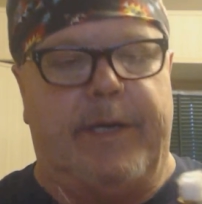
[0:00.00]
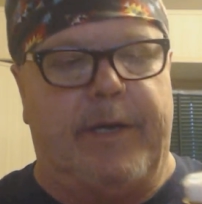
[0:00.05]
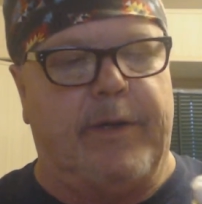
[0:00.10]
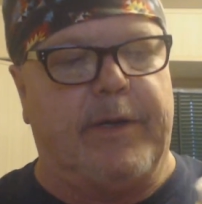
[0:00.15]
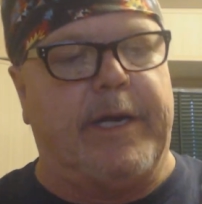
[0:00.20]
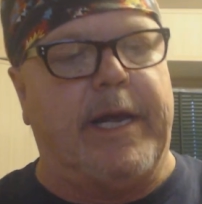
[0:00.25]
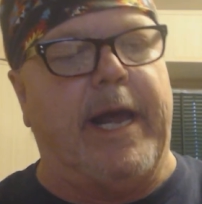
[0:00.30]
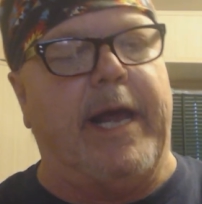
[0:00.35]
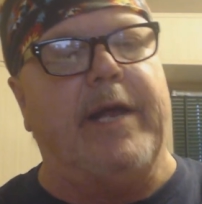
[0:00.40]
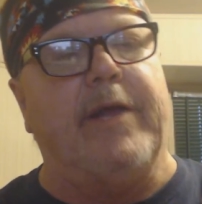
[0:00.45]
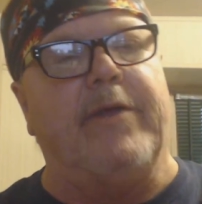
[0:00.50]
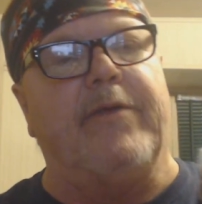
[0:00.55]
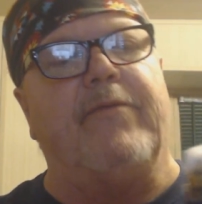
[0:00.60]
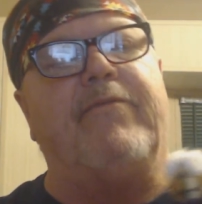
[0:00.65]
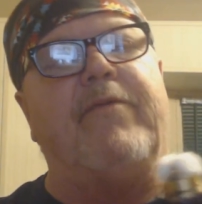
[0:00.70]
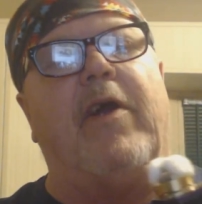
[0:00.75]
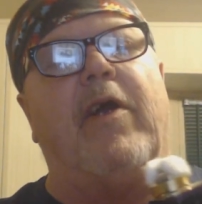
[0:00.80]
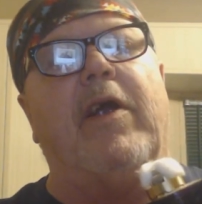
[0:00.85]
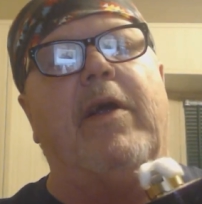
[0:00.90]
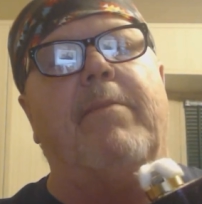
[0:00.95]
Okay, it's
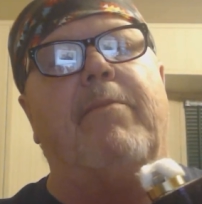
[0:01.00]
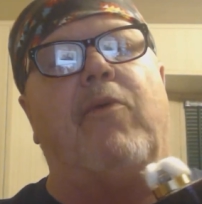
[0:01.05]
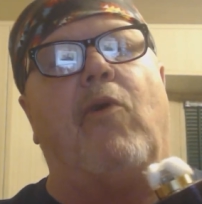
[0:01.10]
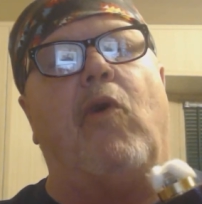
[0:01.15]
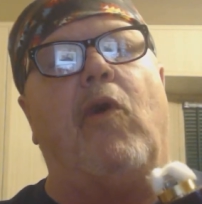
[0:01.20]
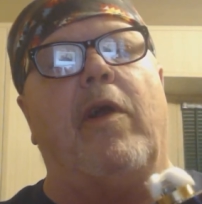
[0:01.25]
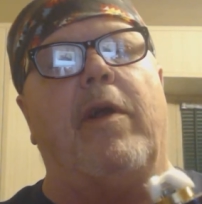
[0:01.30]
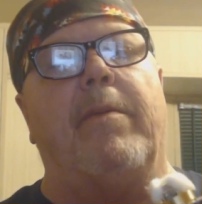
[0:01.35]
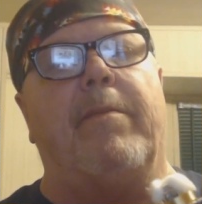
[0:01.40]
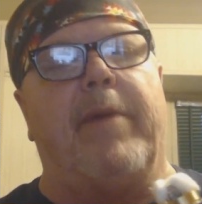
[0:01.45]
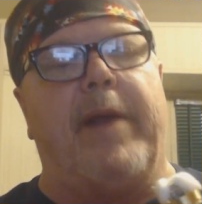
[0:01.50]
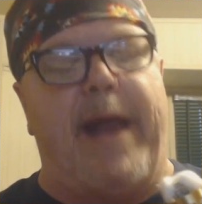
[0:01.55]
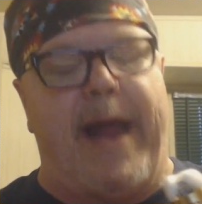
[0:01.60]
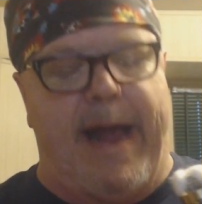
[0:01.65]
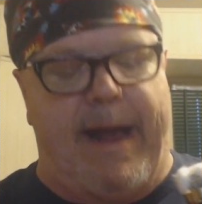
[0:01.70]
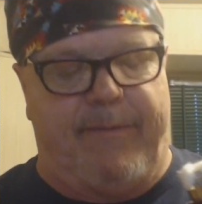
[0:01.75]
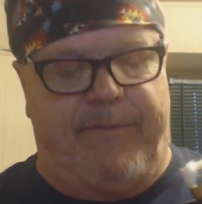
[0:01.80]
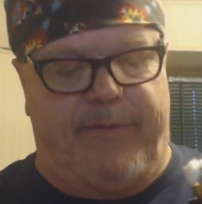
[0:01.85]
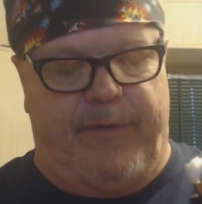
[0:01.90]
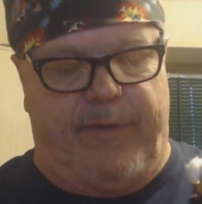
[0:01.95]
very important. But
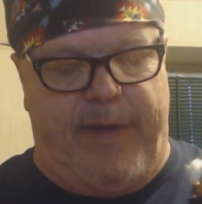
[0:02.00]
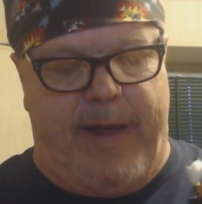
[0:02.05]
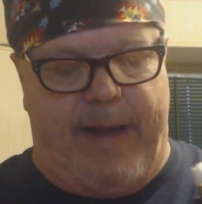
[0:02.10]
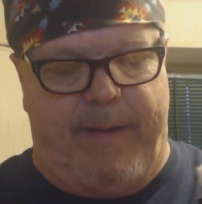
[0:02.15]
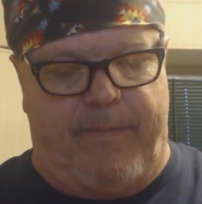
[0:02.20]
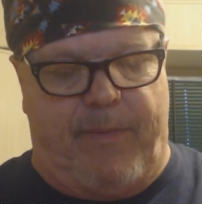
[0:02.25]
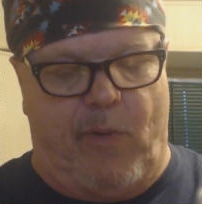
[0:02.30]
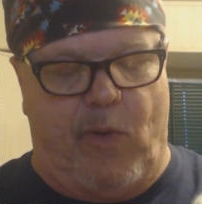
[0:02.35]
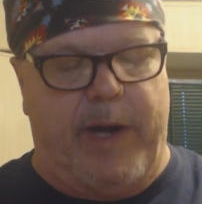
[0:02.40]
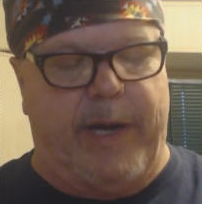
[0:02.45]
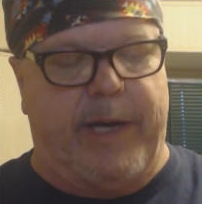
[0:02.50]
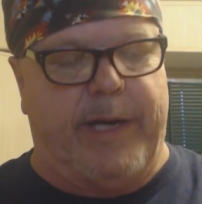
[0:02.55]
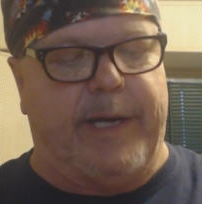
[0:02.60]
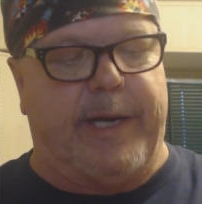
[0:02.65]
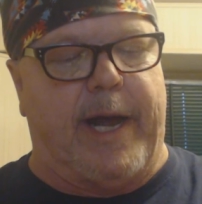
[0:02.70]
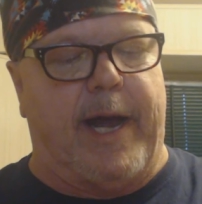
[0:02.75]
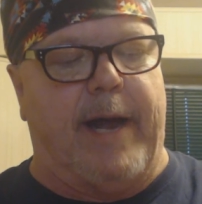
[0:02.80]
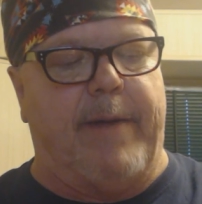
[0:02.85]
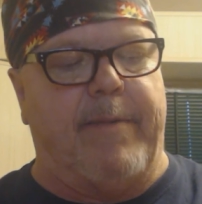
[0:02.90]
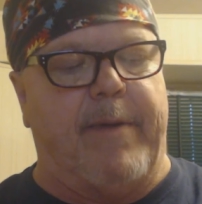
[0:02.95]
after that point in
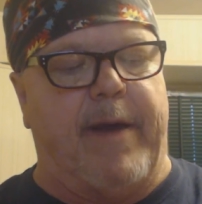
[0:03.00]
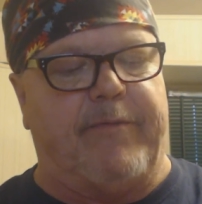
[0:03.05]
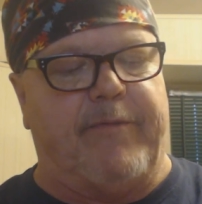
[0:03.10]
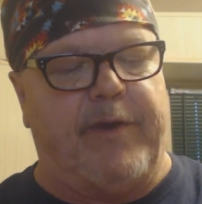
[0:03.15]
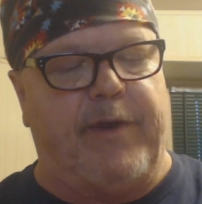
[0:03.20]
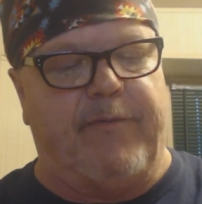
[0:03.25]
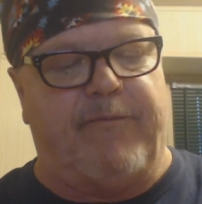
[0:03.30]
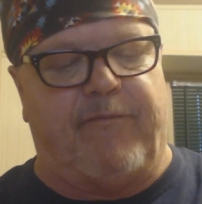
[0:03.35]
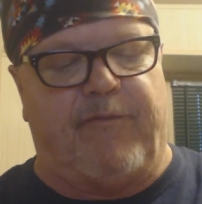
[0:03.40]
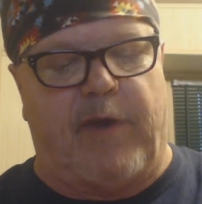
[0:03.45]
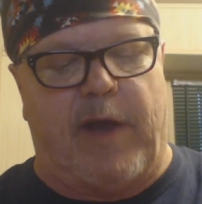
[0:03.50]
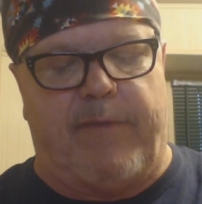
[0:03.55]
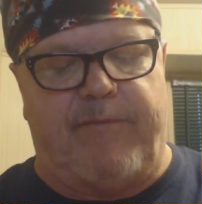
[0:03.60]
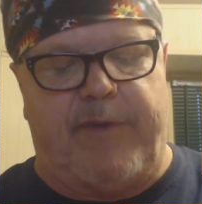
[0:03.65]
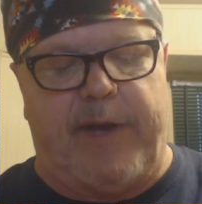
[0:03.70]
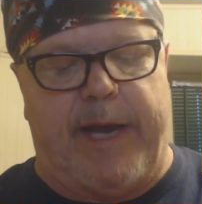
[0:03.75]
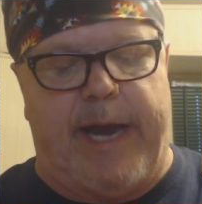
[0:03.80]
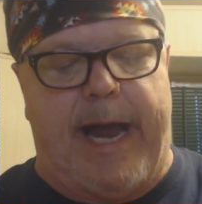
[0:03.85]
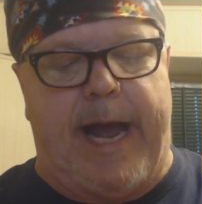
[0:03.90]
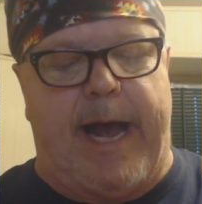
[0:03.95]
time, after you've
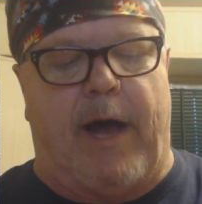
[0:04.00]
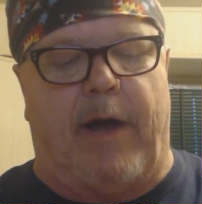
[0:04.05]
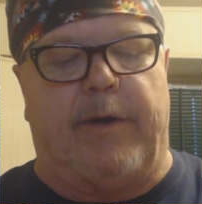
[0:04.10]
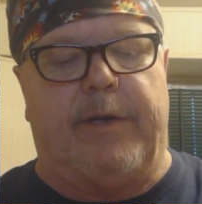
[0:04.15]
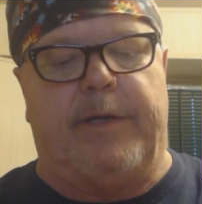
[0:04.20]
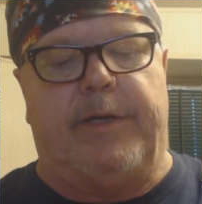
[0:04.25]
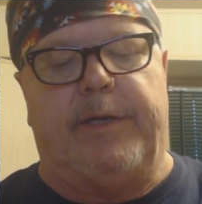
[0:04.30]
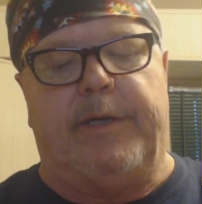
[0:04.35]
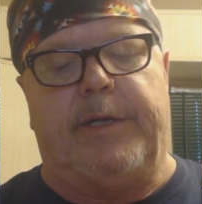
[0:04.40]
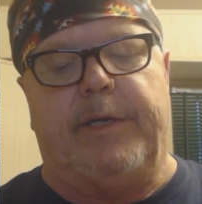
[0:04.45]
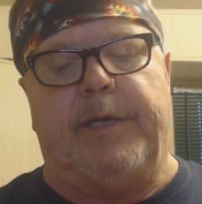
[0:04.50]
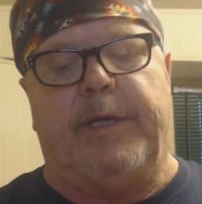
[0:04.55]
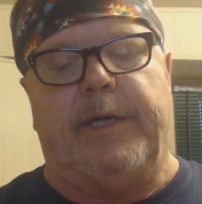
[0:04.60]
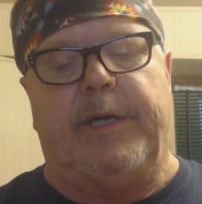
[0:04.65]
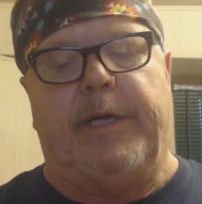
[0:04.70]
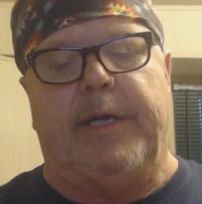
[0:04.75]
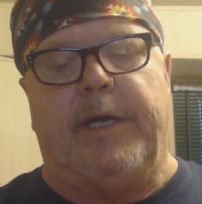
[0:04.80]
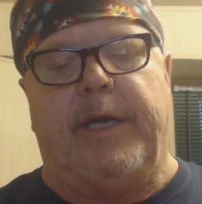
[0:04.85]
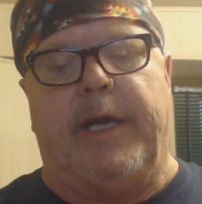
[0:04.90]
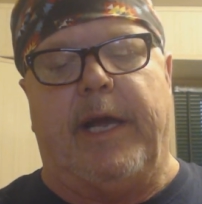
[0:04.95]
fluffed it out,
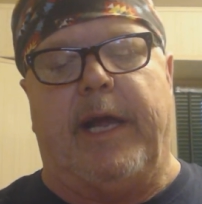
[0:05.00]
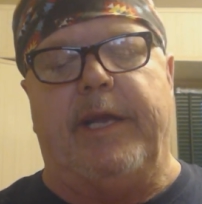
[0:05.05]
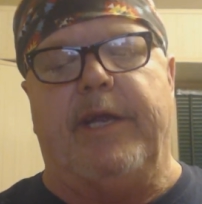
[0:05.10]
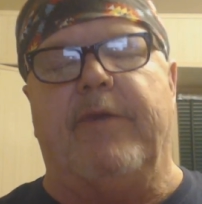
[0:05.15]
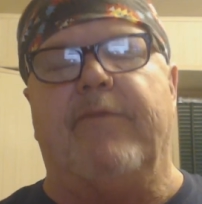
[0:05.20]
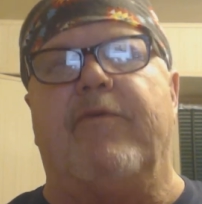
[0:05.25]
and